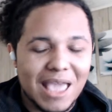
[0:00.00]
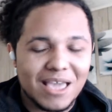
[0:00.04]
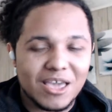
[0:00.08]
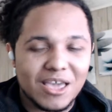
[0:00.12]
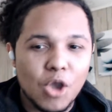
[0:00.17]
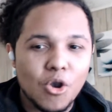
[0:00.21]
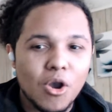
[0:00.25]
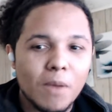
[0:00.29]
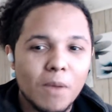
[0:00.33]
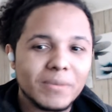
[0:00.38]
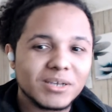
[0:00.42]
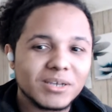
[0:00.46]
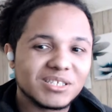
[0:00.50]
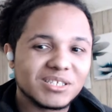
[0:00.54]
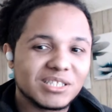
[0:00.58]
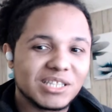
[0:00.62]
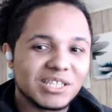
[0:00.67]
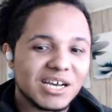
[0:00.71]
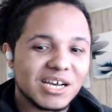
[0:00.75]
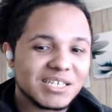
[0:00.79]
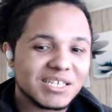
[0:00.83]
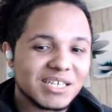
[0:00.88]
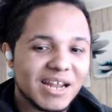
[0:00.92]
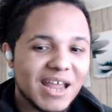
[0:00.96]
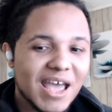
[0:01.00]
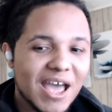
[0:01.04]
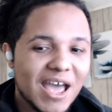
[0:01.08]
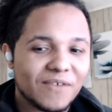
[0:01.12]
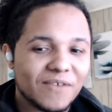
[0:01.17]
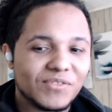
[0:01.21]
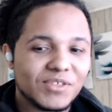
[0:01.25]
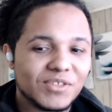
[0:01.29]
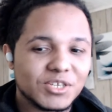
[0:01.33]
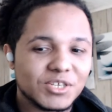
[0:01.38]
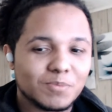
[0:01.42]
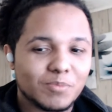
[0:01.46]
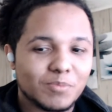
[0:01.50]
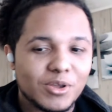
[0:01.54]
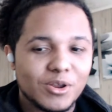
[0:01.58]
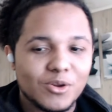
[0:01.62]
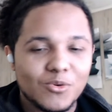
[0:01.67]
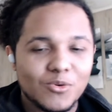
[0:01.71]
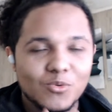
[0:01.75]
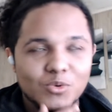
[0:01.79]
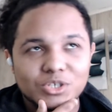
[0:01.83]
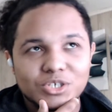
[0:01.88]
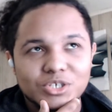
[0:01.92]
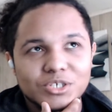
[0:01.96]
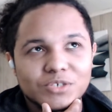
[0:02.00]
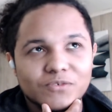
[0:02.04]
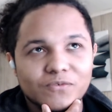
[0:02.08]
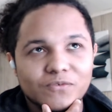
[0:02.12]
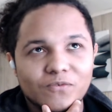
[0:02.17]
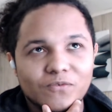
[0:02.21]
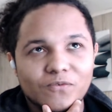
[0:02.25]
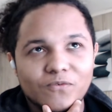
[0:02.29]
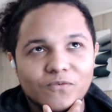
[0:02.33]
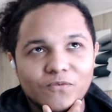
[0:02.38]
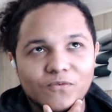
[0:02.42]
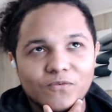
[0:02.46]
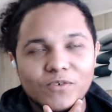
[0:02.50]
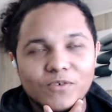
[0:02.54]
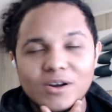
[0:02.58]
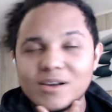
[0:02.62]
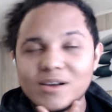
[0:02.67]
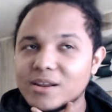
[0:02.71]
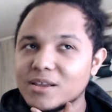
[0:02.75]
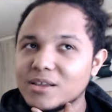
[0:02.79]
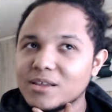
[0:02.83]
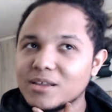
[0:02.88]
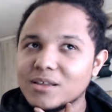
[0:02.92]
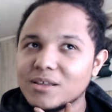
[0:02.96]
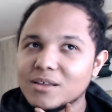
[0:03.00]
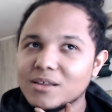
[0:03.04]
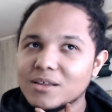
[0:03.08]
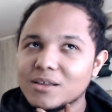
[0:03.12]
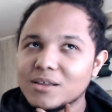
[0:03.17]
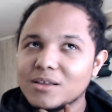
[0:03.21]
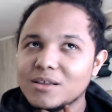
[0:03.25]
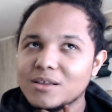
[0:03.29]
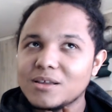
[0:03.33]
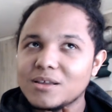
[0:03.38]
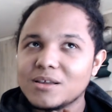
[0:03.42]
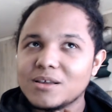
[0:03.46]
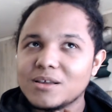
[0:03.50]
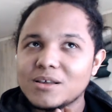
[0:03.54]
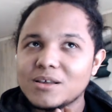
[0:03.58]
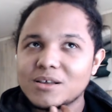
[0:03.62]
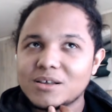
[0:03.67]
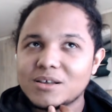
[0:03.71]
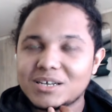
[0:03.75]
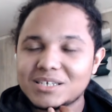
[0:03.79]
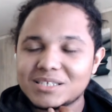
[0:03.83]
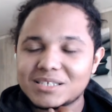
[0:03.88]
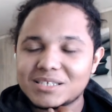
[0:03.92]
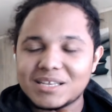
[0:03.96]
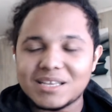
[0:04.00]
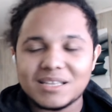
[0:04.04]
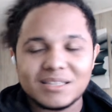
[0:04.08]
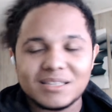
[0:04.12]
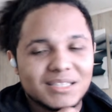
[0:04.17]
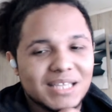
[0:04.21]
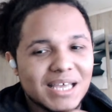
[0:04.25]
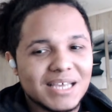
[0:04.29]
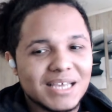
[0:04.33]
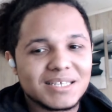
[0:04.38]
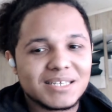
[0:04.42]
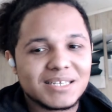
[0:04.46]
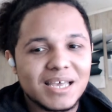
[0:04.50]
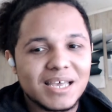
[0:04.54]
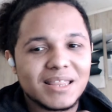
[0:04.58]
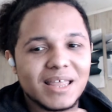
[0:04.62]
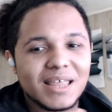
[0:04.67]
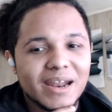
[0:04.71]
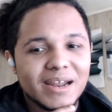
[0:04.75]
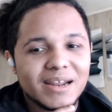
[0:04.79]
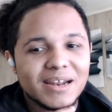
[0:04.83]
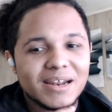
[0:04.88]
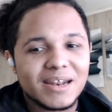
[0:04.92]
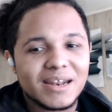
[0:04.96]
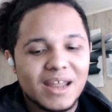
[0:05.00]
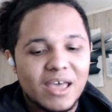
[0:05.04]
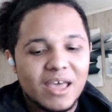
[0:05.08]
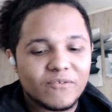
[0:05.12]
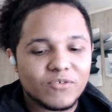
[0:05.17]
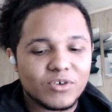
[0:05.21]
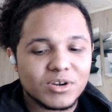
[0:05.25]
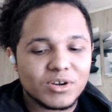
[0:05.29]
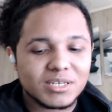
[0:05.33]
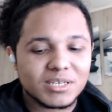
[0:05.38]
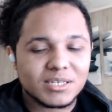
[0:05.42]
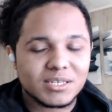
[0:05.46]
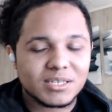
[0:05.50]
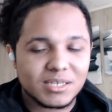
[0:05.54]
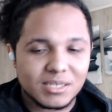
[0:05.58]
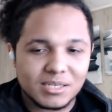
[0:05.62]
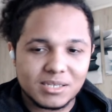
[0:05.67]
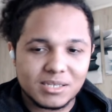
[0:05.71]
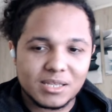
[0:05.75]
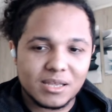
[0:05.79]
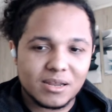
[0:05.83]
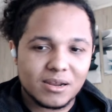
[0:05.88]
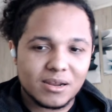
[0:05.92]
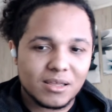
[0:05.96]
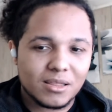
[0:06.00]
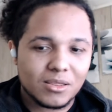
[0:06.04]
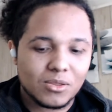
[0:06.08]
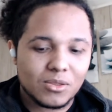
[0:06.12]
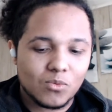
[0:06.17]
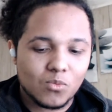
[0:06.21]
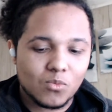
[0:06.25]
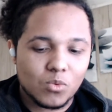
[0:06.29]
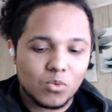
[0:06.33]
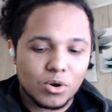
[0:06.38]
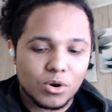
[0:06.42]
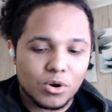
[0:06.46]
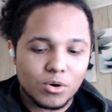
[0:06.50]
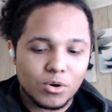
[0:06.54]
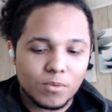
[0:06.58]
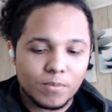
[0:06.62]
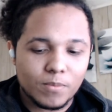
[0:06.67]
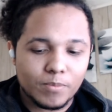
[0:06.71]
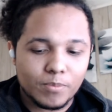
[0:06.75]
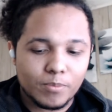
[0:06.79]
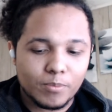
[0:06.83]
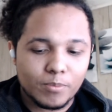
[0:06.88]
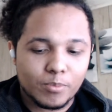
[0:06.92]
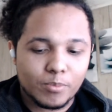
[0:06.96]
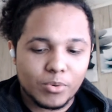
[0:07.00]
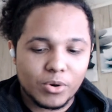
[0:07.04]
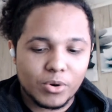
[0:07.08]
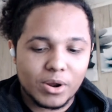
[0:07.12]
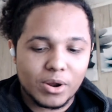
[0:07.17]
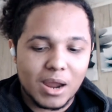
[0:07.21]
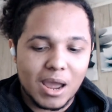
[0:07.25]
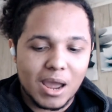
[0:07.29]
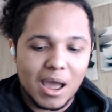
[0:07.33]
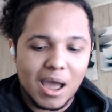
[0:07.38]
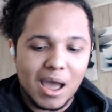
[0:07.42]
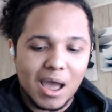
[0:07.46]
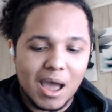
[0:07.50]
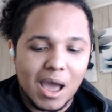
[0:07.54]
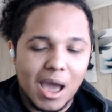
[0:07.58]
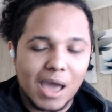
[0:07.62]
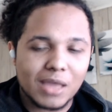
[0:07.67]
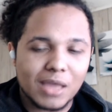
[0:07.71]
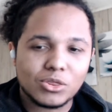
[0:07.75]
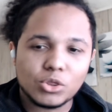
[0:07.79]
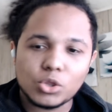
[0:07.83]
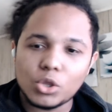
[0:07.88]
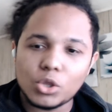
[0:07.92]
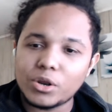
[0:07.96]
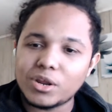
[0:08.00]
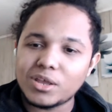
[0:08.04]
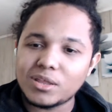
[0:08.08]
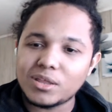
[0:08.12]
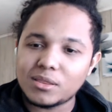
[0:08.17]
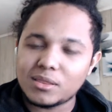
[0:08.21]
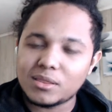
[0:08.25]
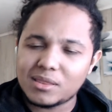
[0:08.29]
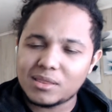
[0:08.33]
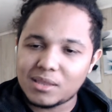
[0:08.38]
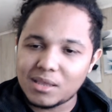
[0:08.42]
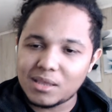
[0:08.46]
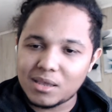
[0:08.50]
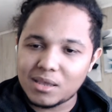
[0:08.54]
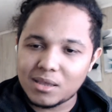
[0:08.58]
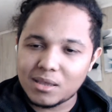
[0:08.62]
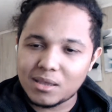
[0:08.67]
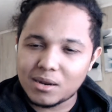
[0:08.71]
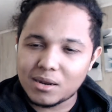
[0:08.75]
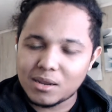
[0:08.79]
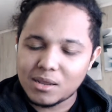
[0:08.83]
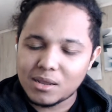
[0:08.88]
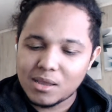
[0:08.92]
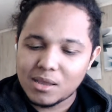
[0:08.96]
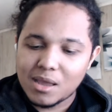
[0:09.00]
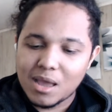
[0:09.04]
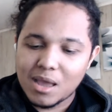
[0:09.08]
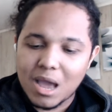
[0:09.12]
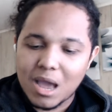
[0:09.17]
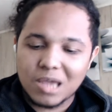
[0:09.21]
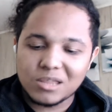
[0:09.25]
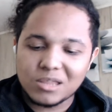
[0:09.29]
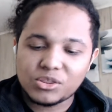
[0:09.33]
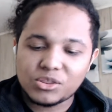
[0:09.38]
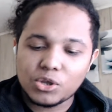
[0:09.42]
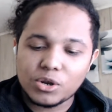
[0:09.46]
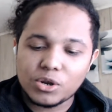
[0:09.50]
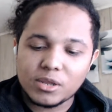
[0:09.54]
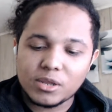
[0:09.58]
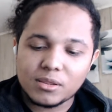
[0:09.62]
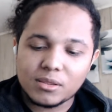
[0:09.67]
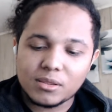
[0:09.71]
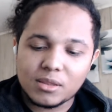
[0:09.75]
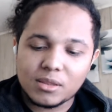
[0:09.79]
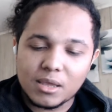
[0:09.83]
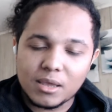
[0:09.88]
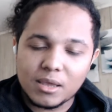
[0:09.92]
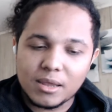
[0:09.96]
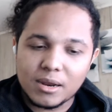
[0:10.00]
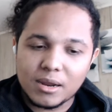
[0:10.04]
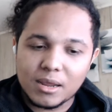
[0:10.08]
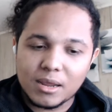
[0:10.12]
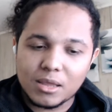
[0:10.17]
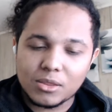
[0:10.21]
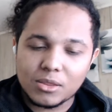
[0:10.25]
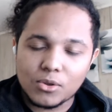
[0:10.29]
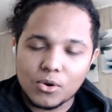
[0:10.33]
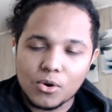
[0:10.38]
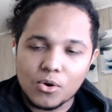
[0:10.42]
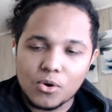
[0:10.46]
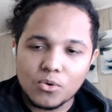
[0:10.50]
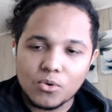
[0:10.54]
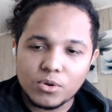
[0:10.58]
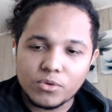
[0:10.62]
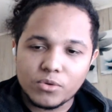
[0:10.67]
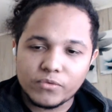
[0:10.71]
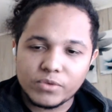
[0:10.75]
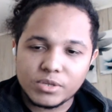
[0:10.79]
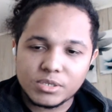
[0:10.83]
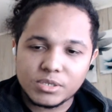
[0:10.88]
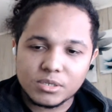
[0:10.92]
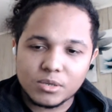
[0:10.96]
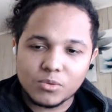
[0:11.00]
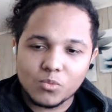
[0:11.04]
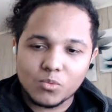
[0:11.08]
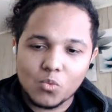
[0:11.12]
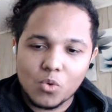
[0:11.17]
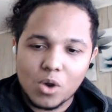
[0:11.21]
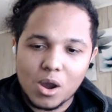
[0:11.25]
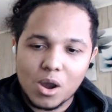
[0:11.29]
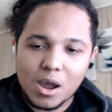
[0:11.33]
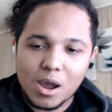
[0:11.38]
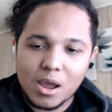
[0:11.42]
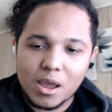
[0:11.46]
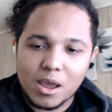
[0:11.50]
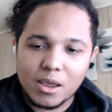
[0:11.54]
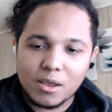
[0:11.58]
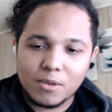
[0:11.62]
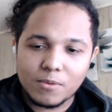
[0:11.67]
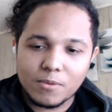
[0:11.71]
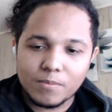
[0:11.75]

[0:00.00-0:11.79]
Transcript: Gilgamesh doesn't have the spear, which is funny. They say that it never existed in the world, but I thought it did. And the only reason why